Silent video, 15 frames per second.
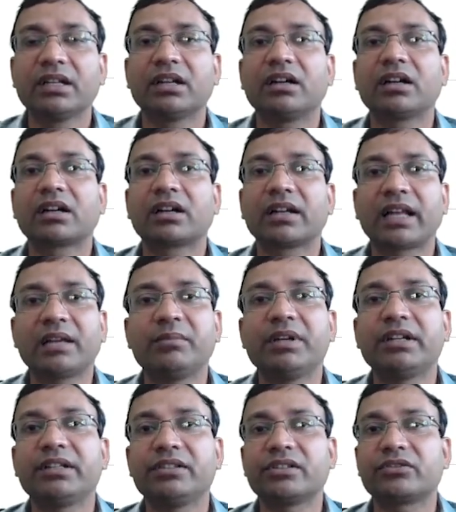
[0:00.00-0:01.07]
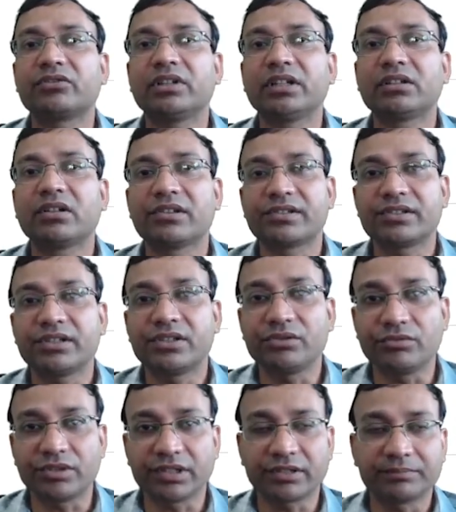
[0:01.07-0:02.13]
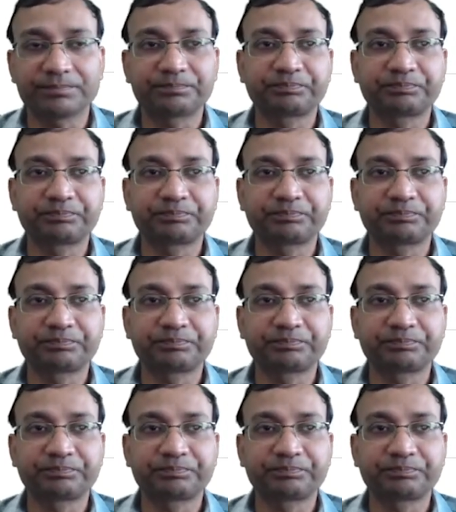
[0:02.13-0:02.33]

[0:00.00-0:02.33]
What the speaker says: a climate is actually constituted.